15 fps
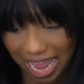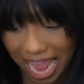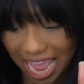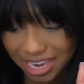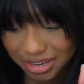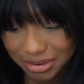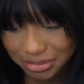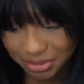
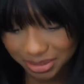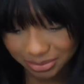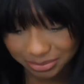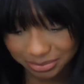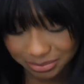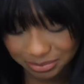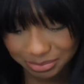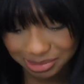I knew
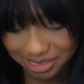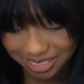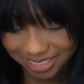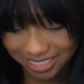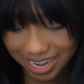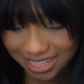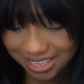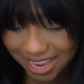it, but
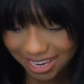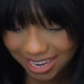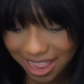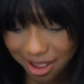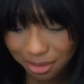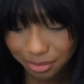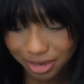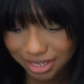did I take it out?